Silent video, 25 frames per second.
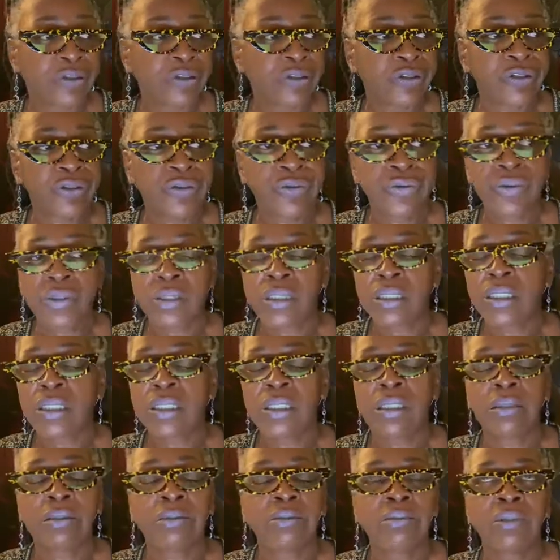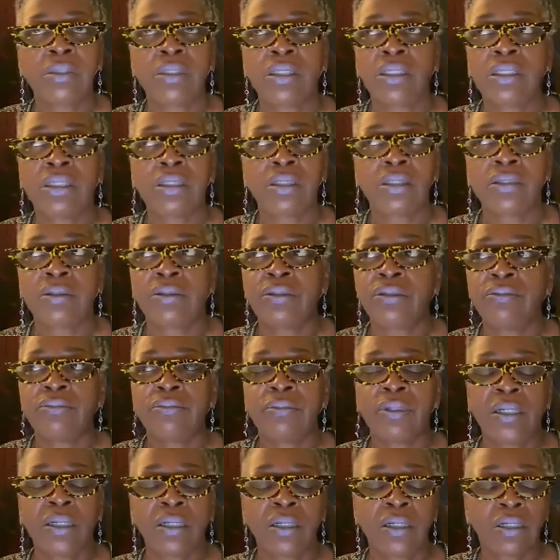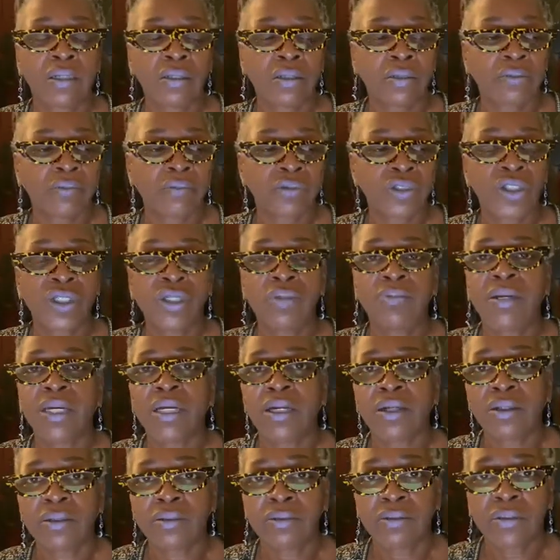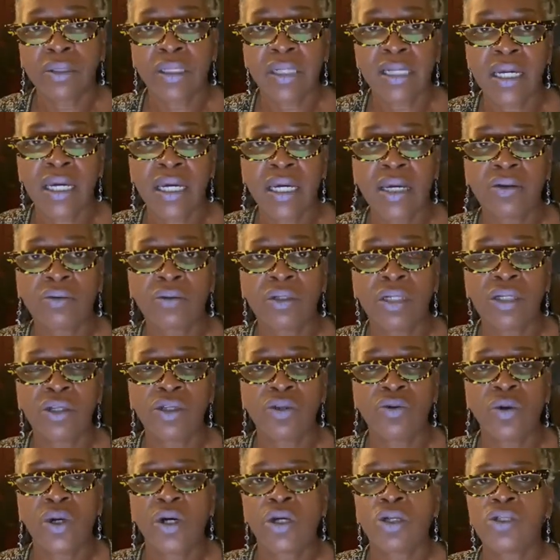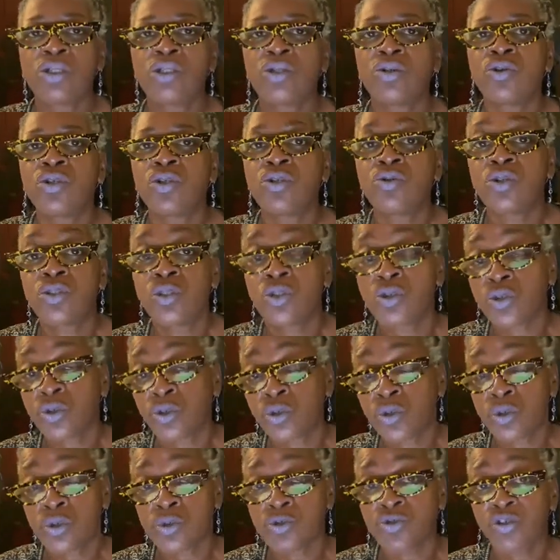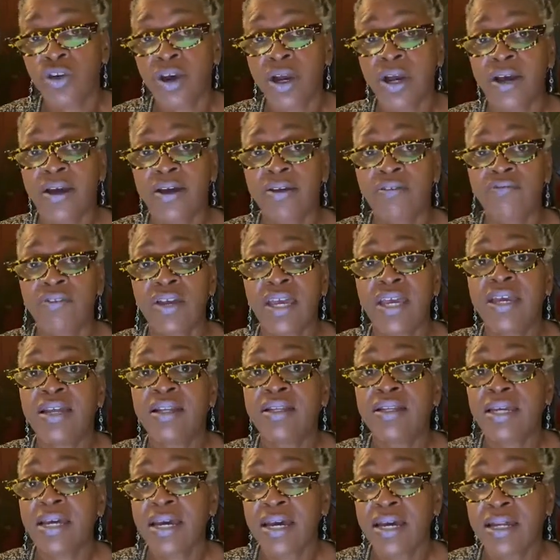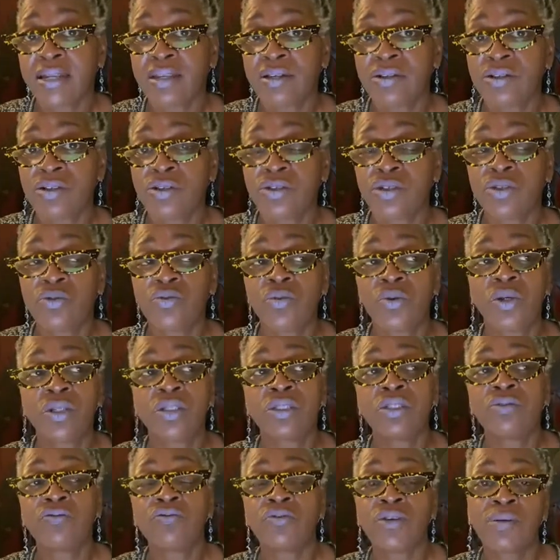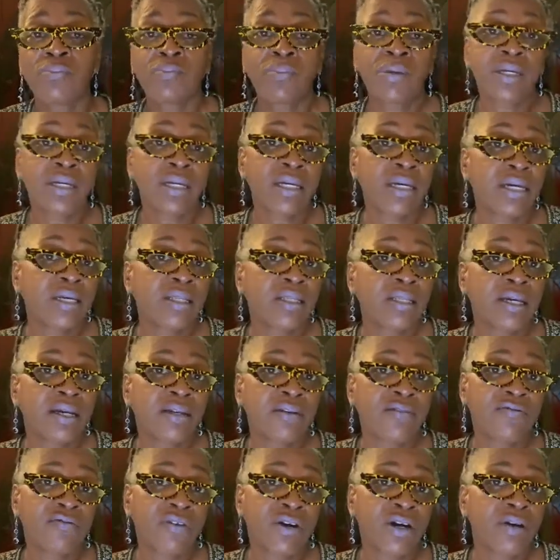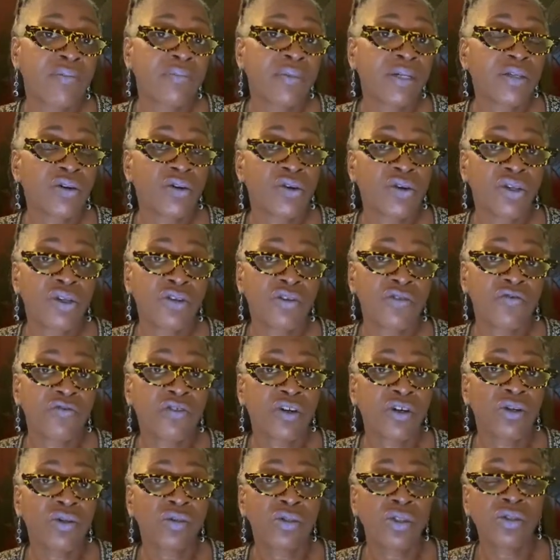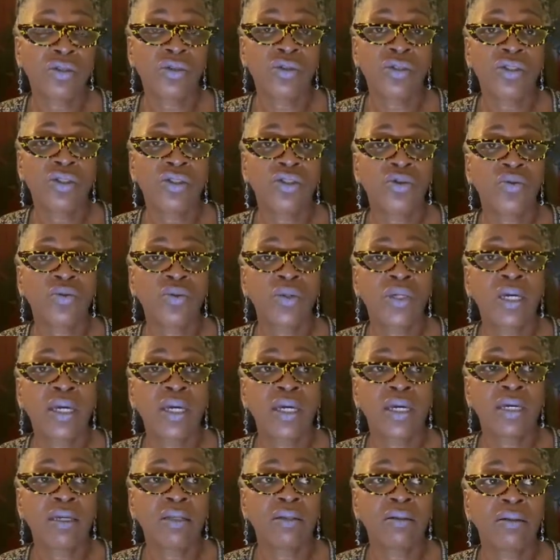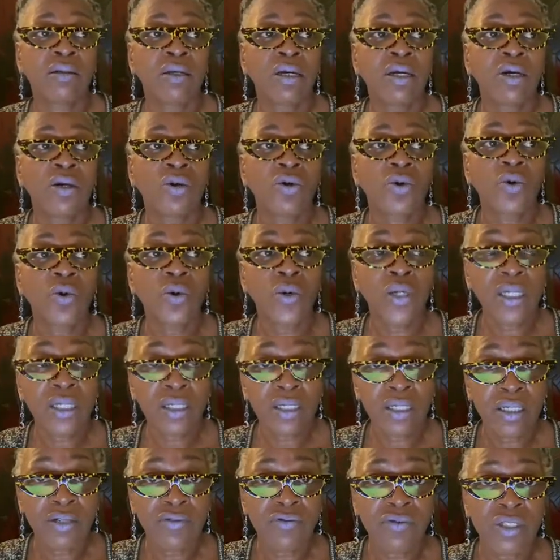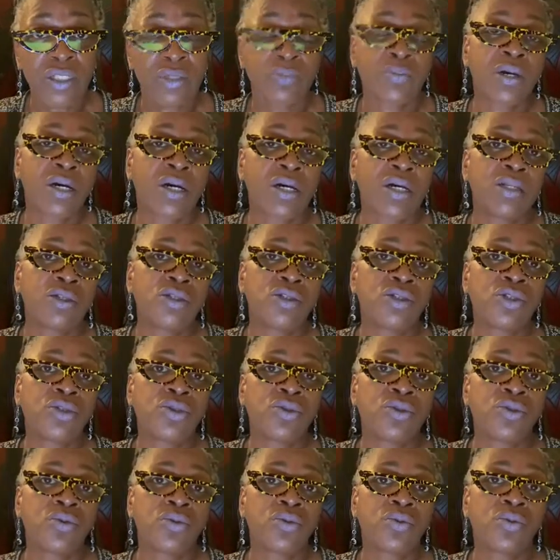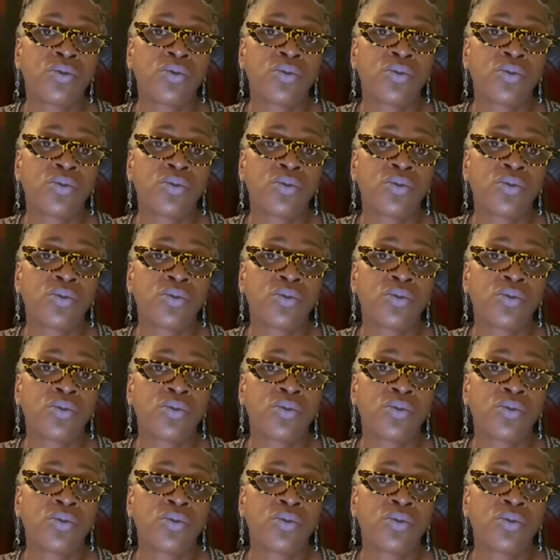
using the Gmail account and you also use your Google Drive and Calendar, you want to replicate that environment on your phone so that you can quickly respond to